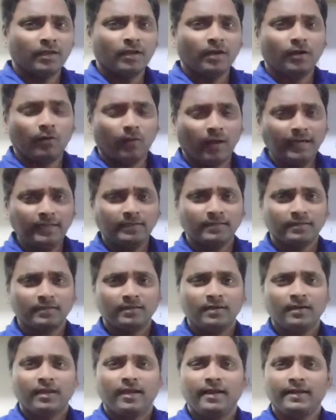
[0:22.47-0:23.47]
Right?
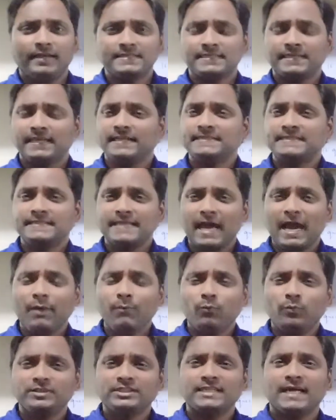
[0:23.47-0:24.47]
It is an
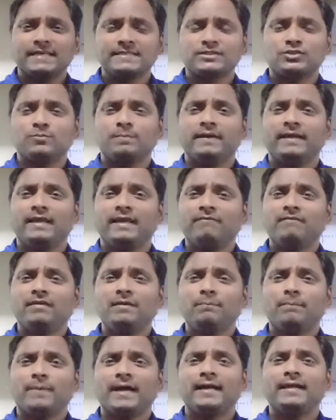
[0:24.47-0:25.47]
exam which has to be
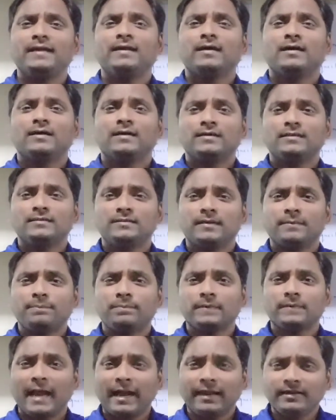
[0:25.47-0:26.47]
given by the
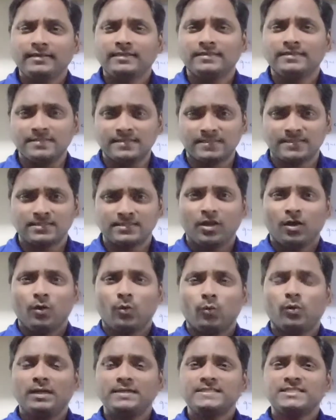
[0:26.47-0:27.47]
candidates
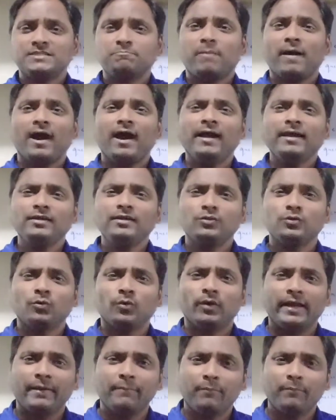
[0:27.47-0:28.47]
who aspire to
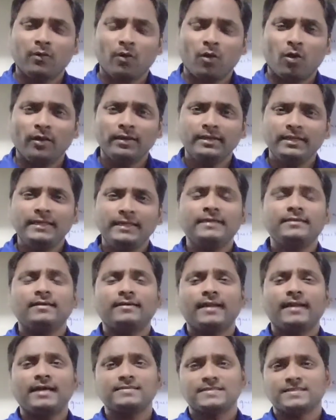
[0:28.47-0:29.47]
go abroad
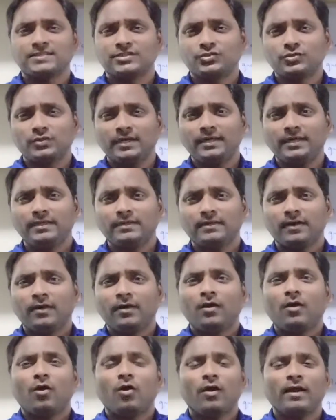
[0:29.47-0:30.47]
either as a student
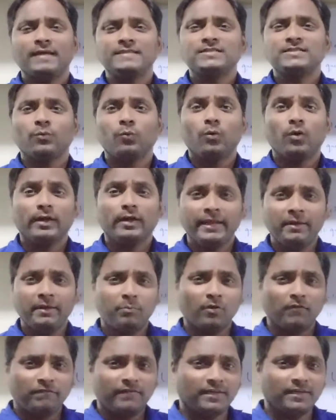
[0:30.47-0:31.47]
or as a working
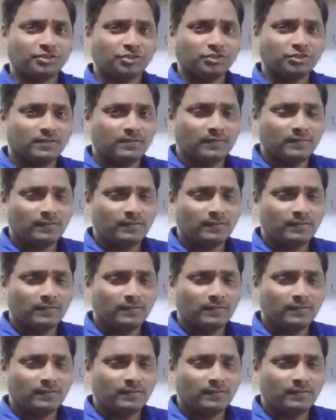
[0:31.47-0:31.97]
professional.